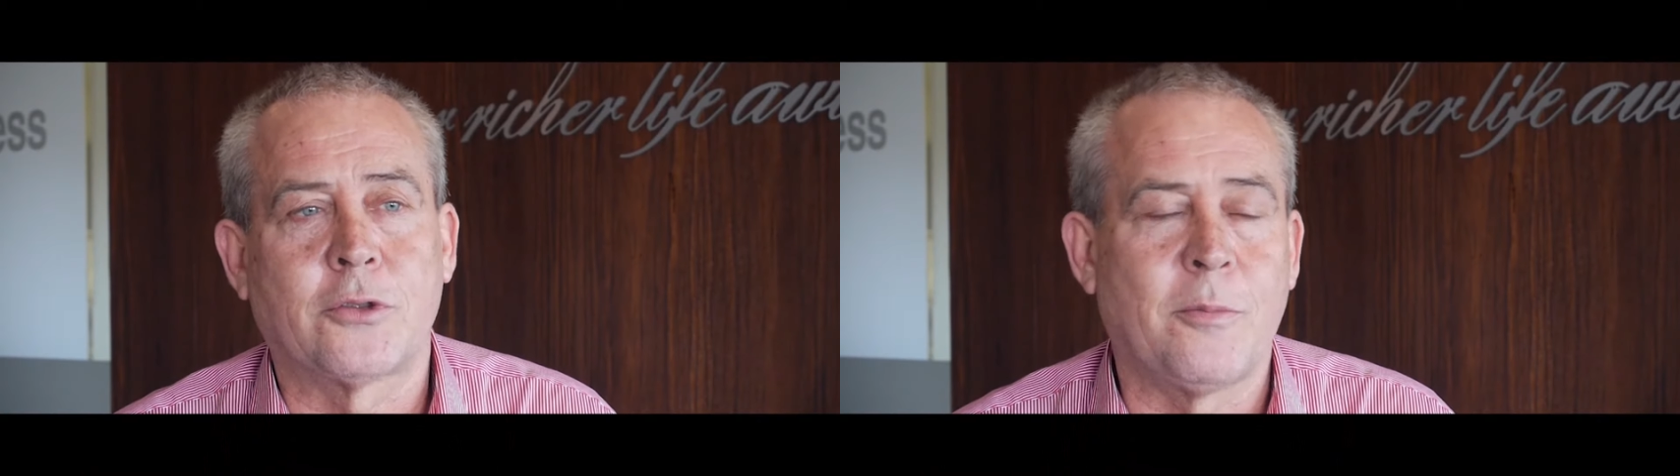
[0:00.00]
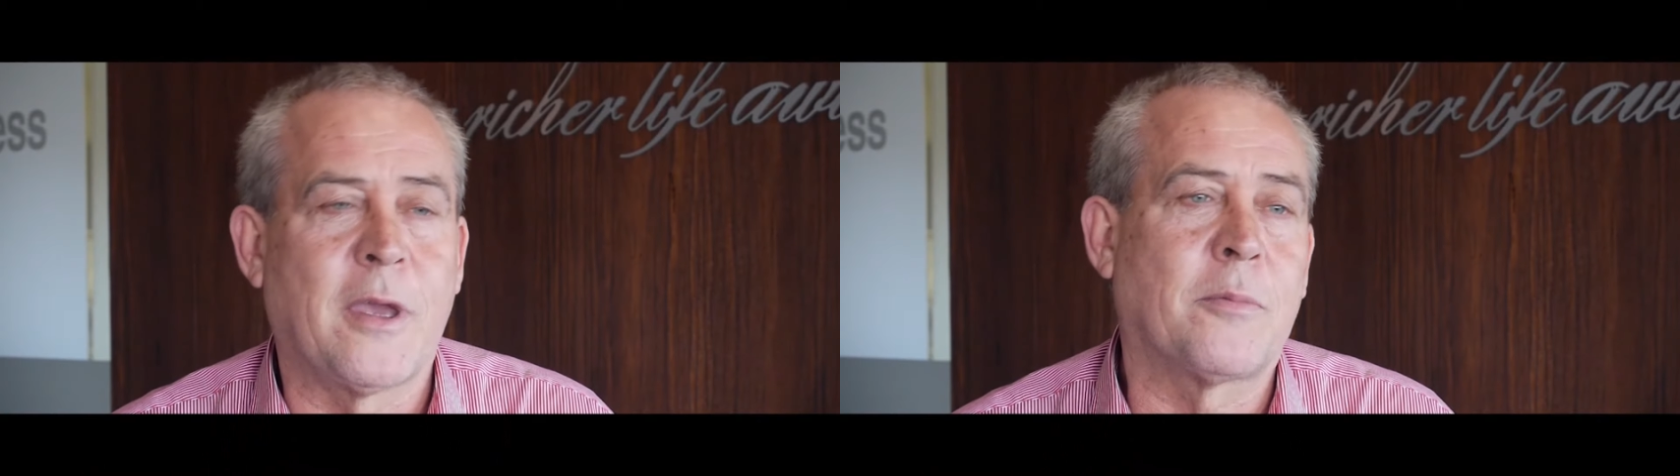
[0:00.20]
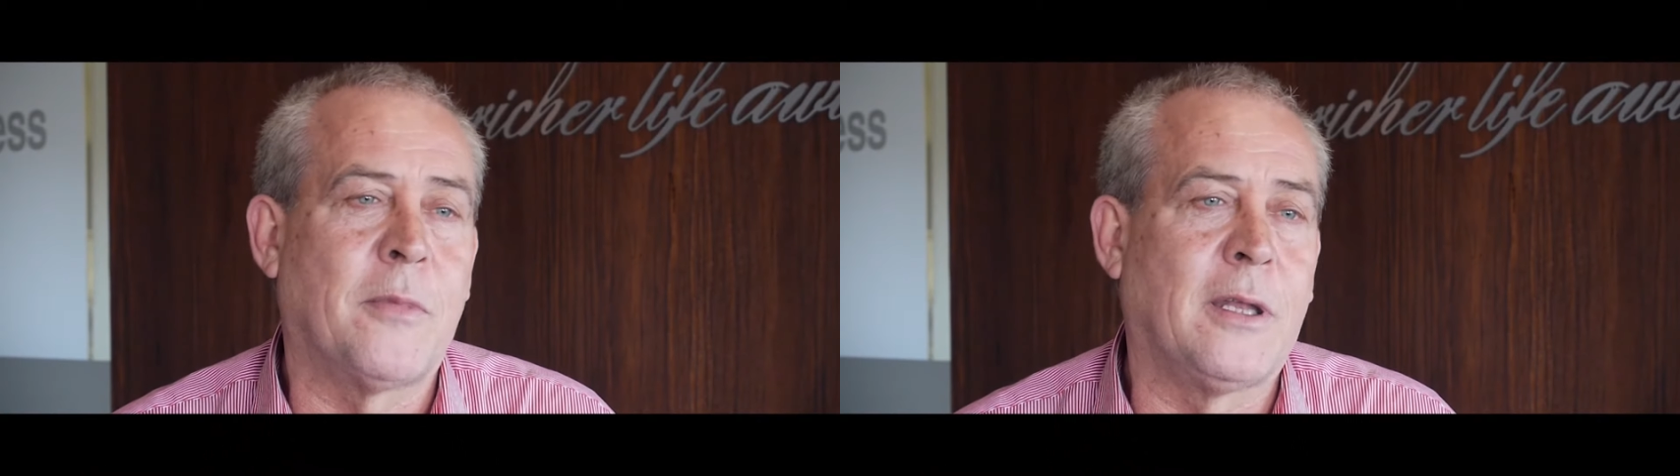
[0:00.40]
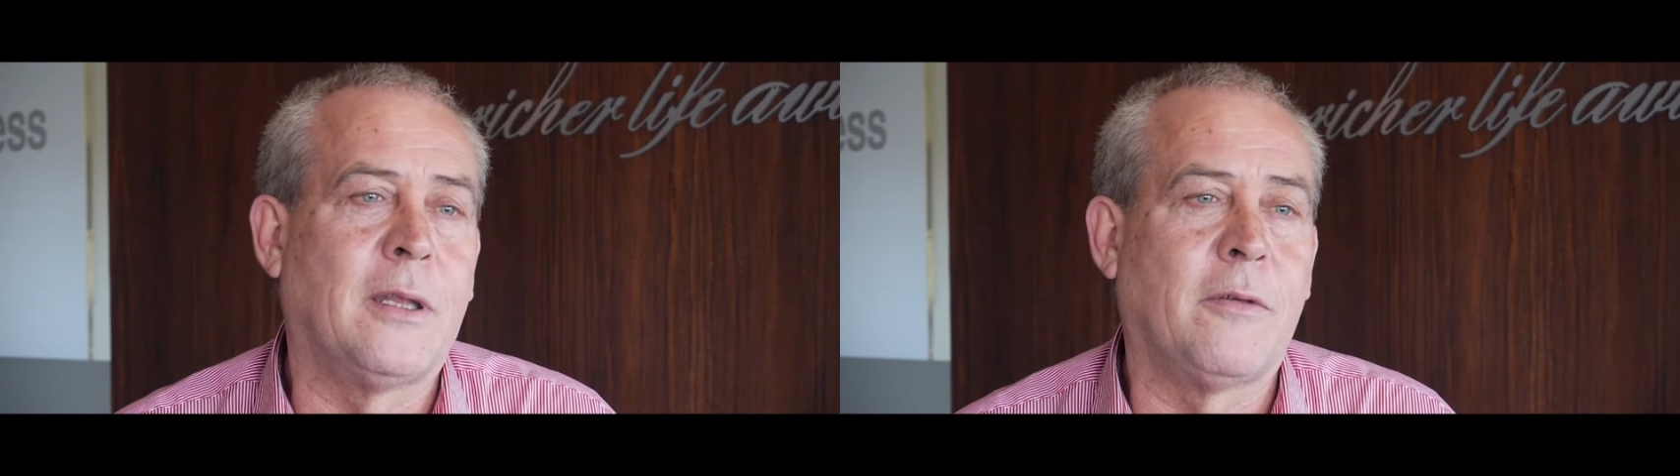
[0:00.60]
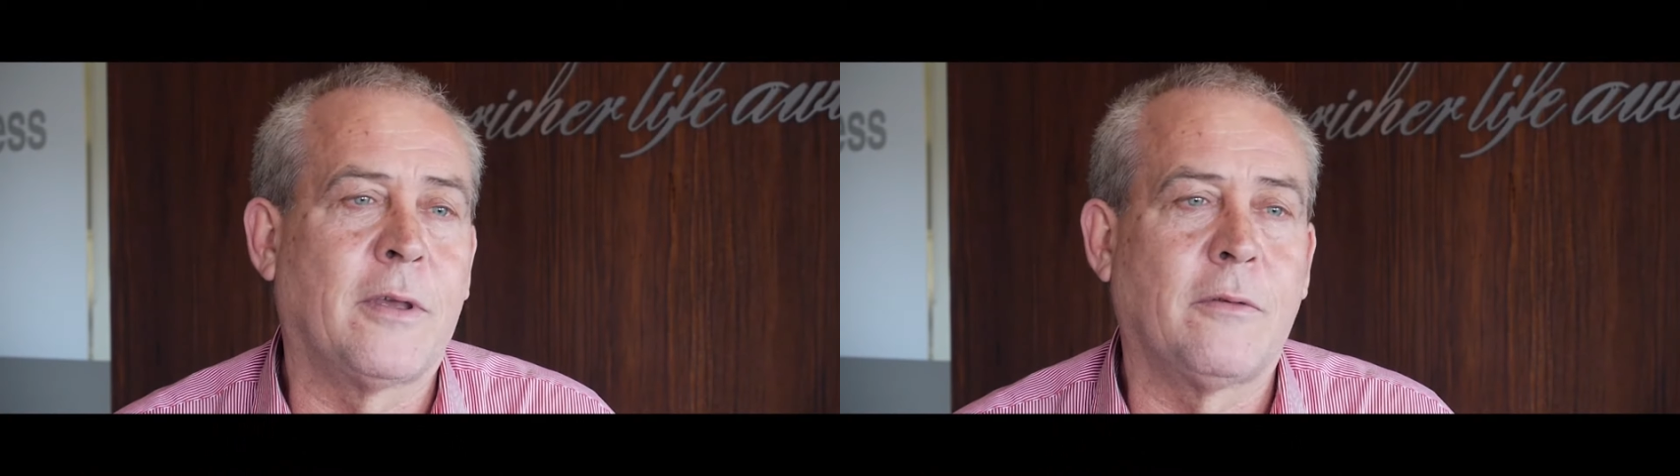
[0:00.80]
to make my
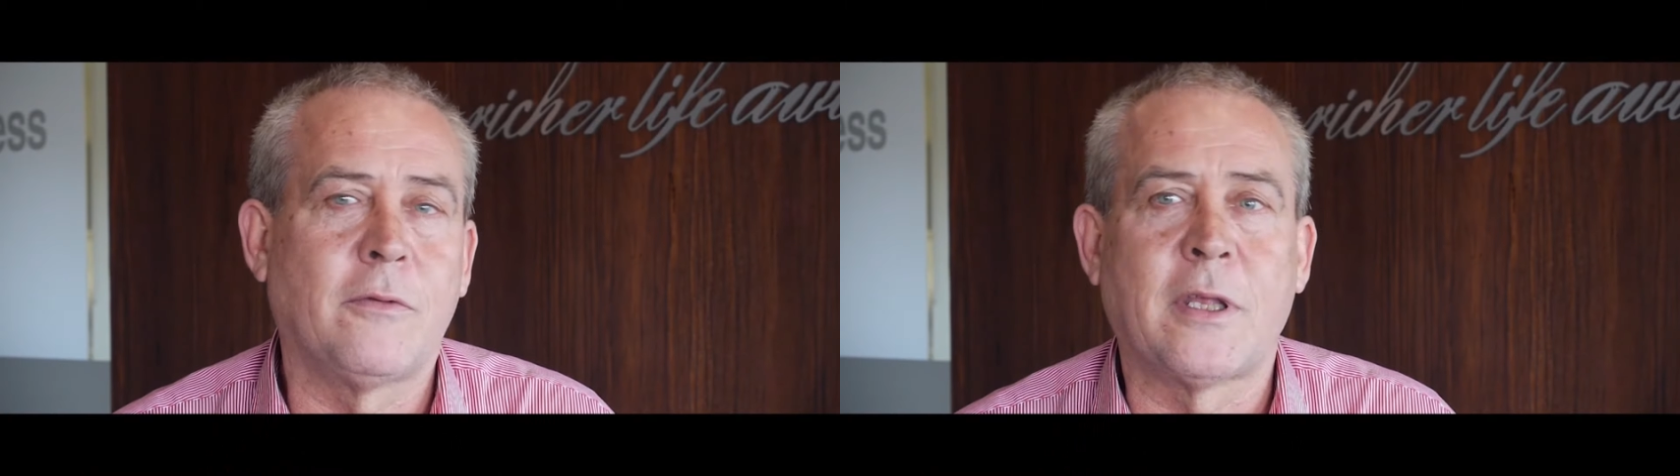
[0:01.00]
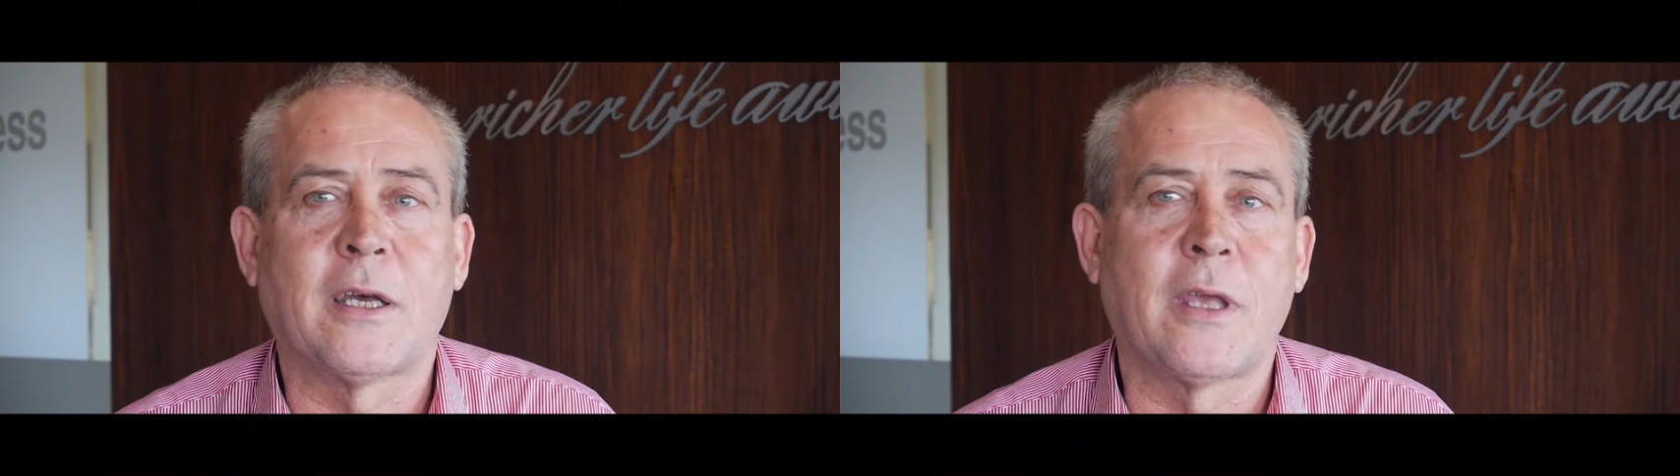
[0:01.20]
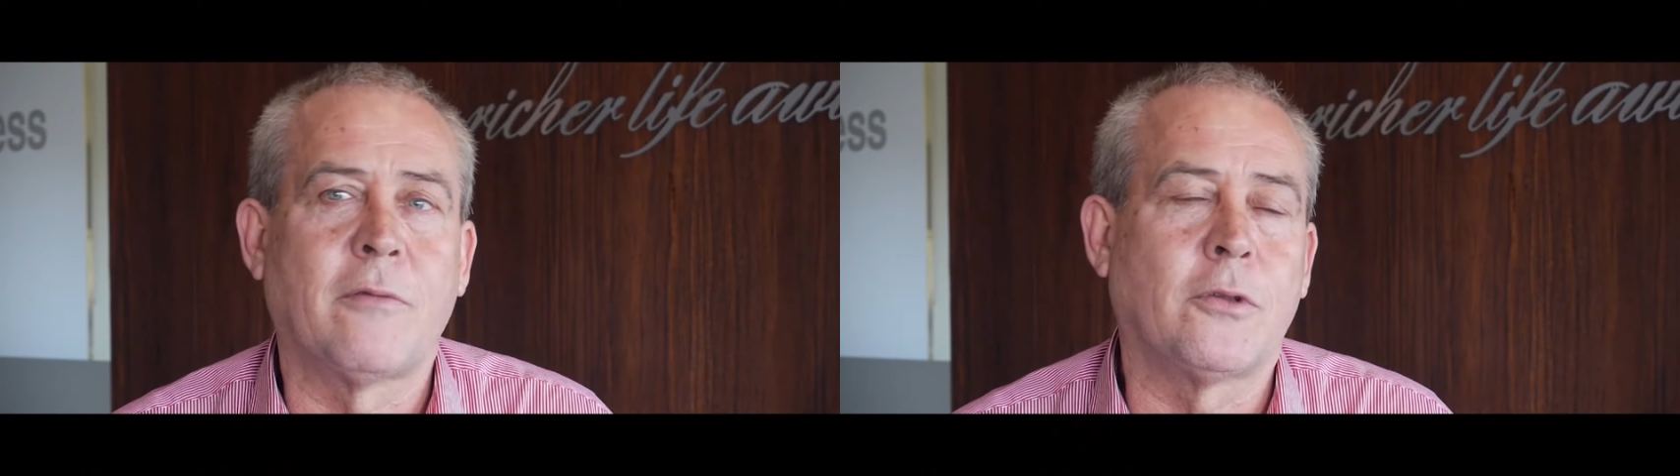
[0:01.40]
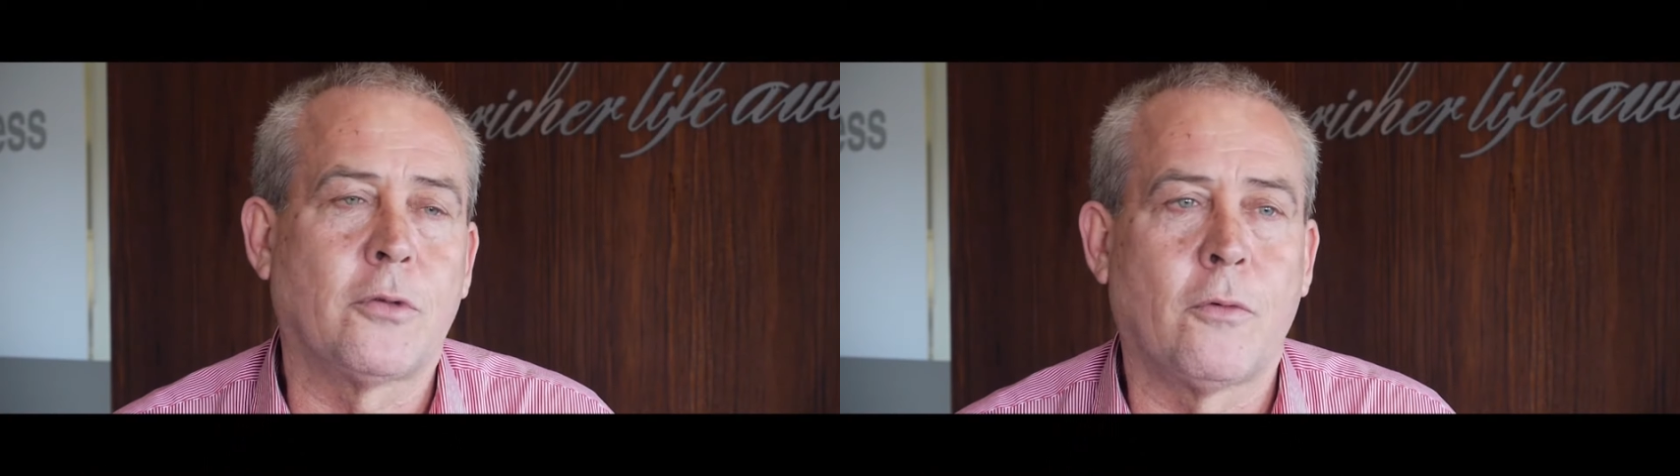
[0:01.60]
living without having